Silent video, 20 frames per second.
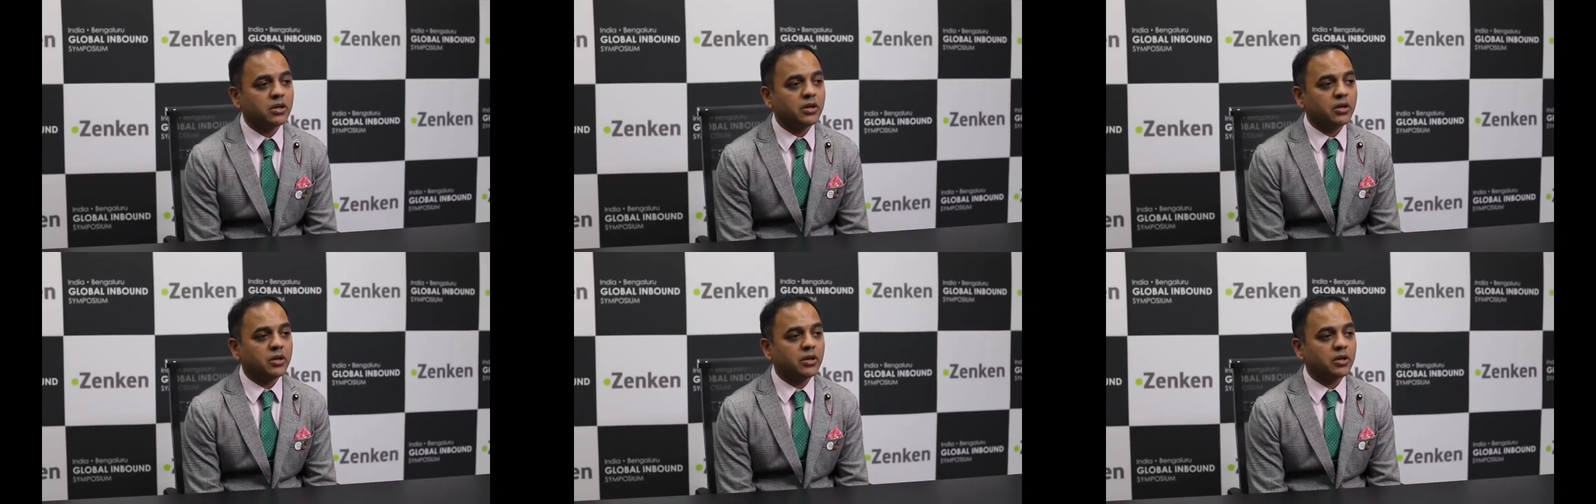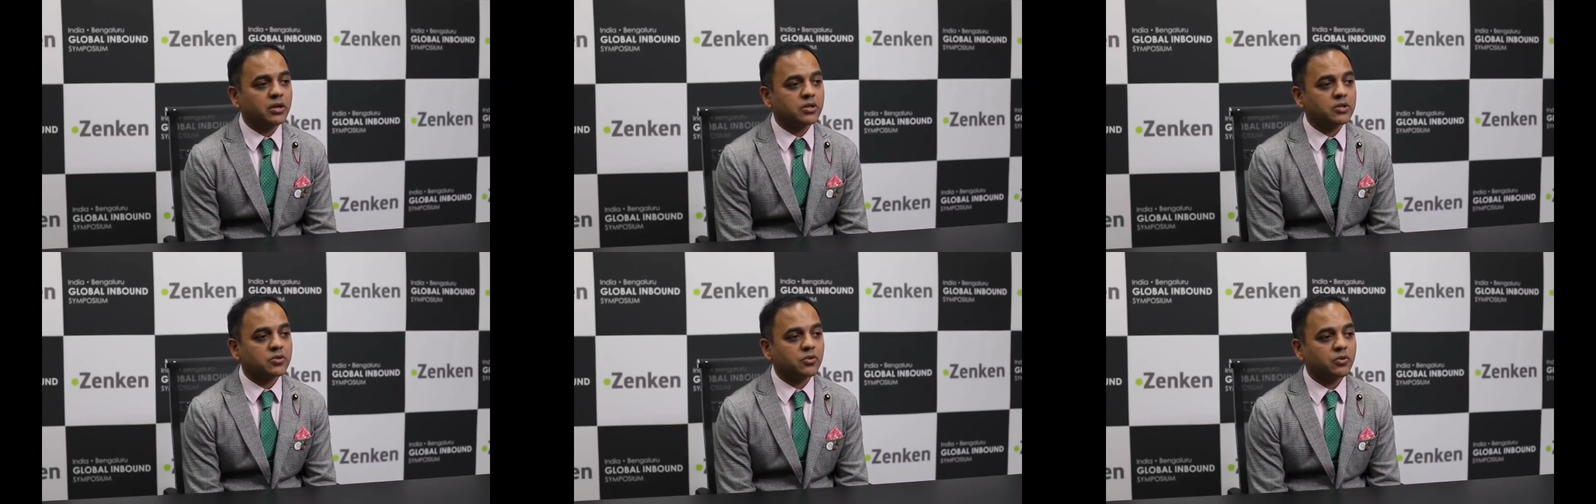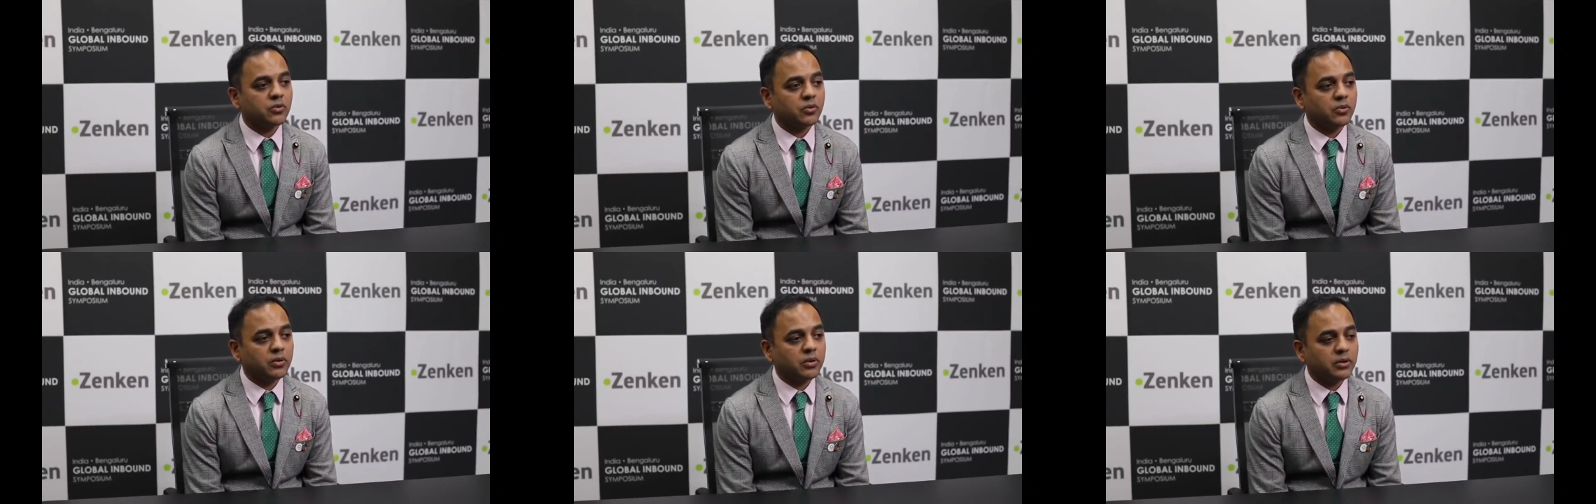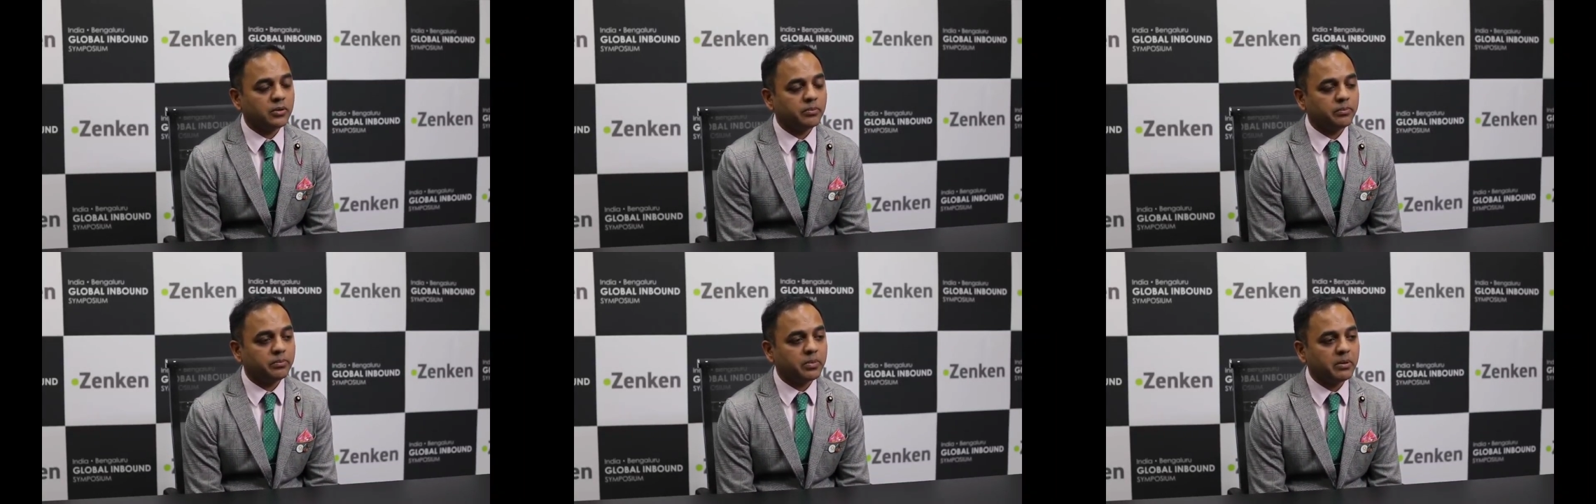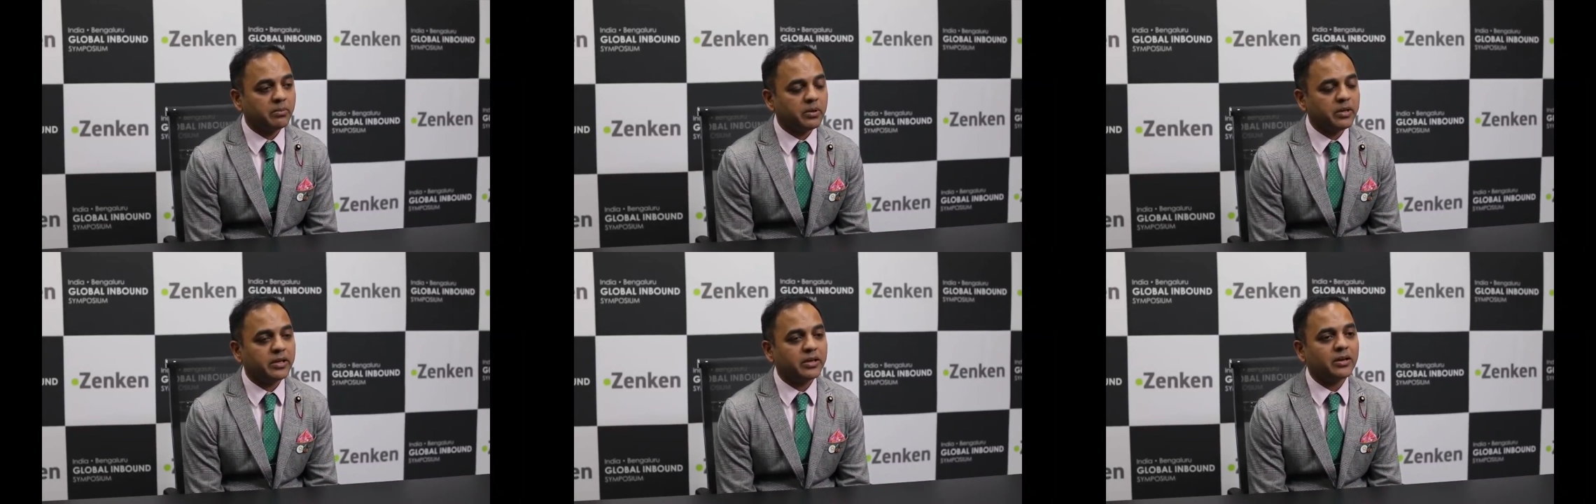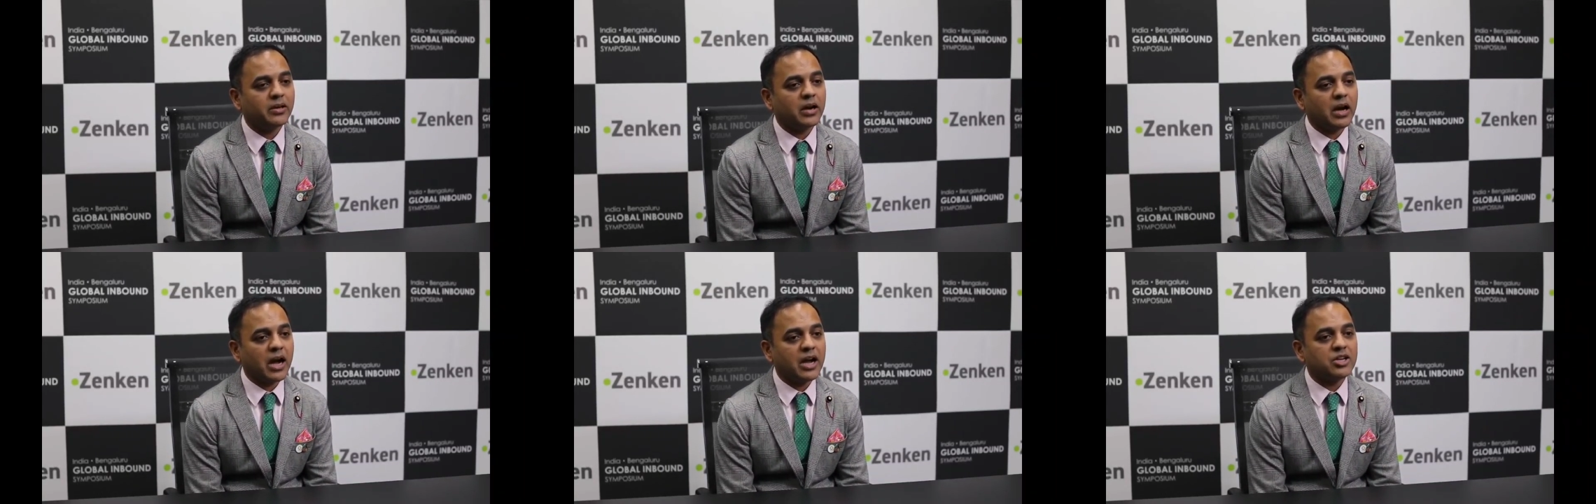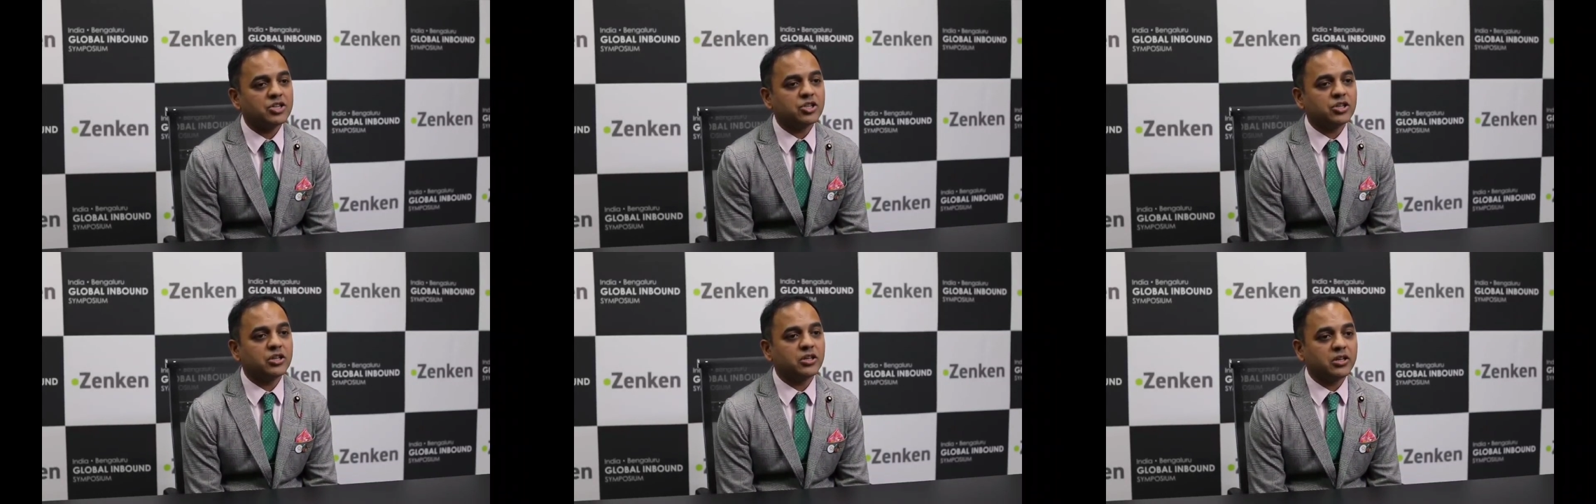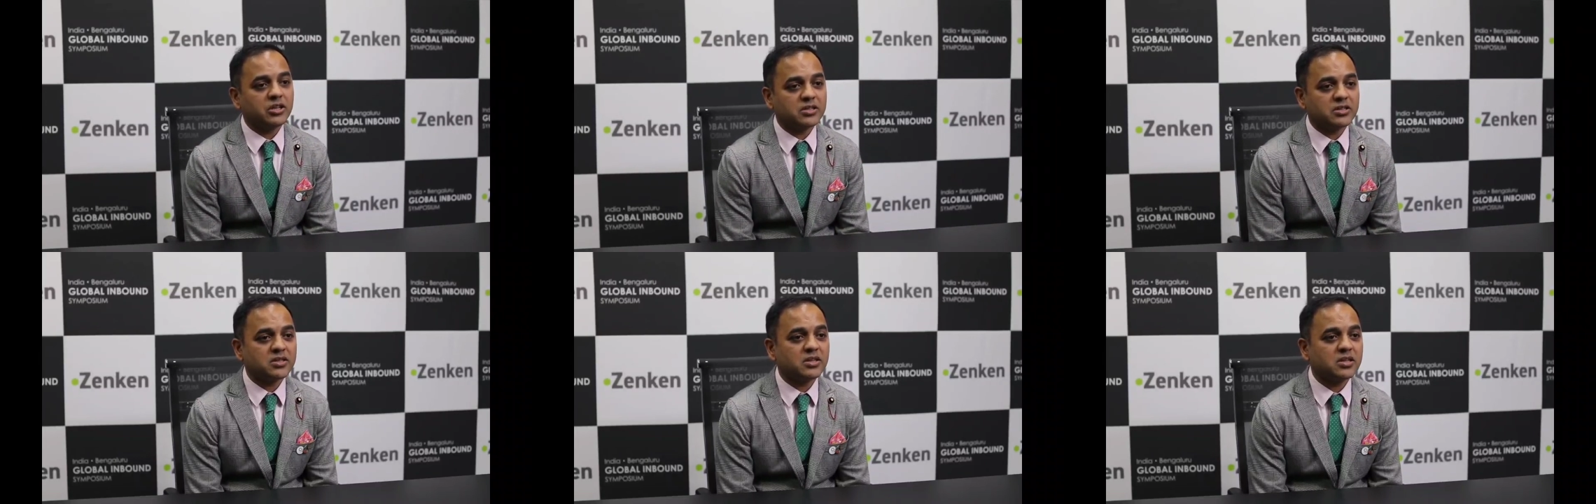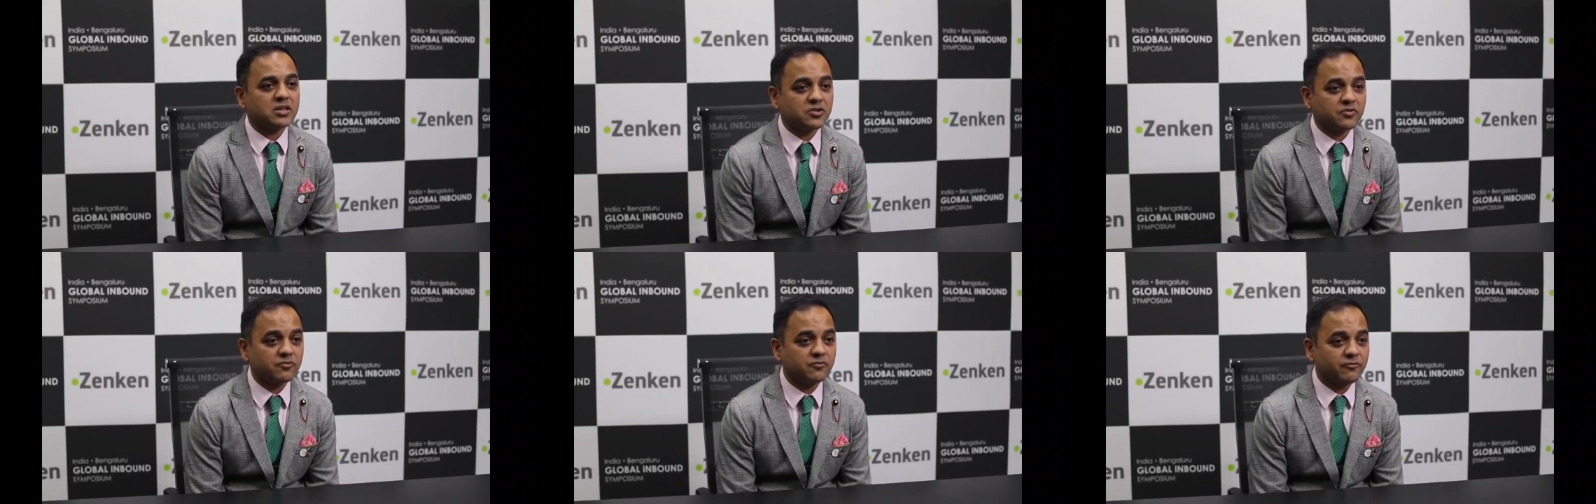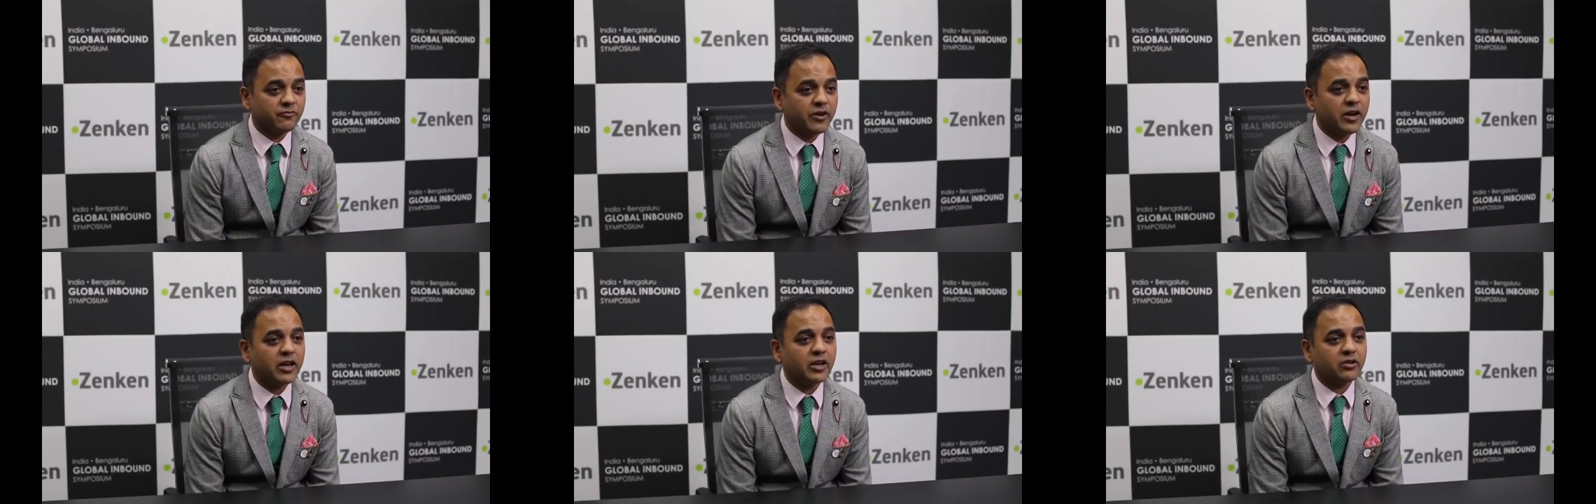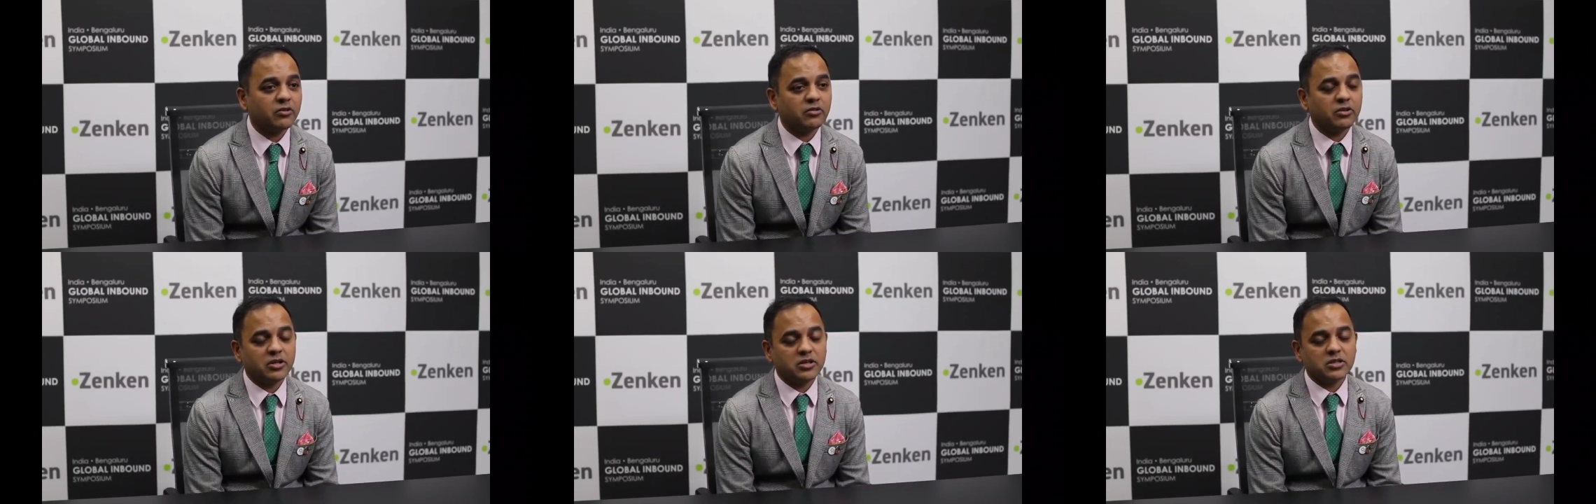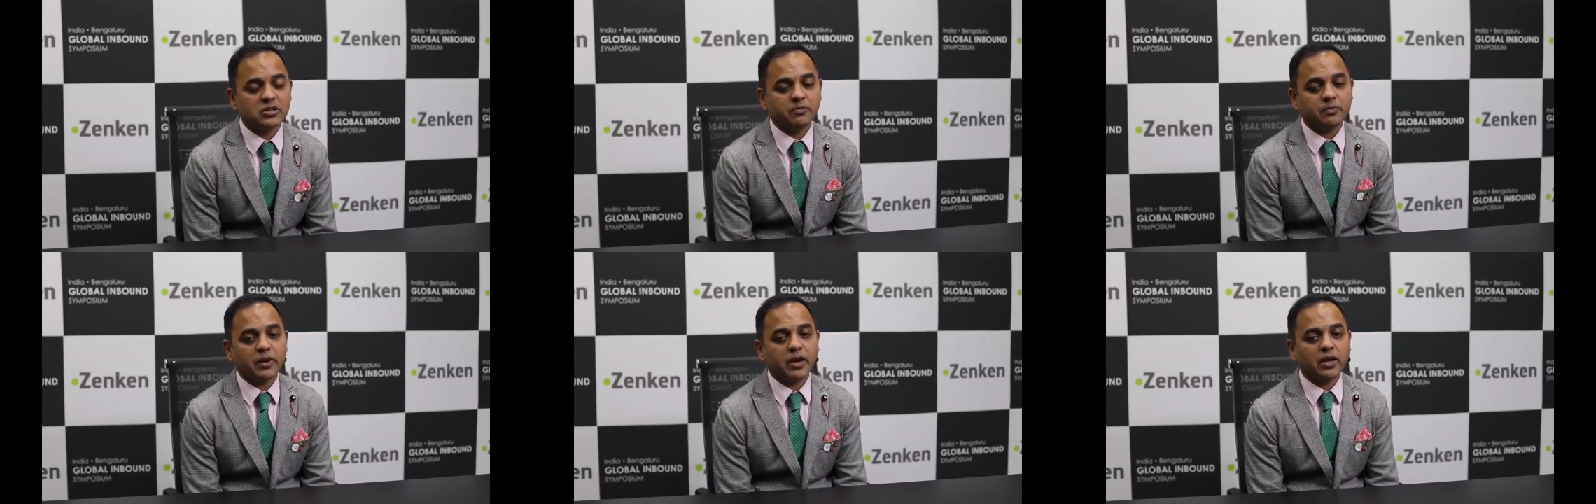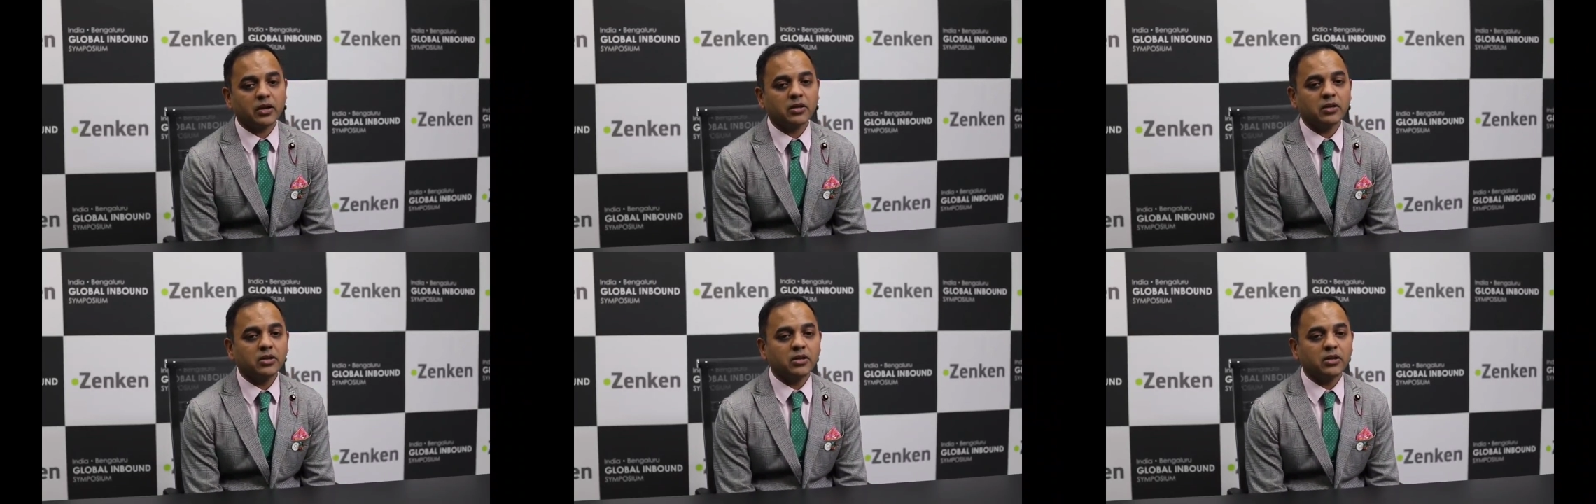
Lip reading: So public hygiene is very good in Japan.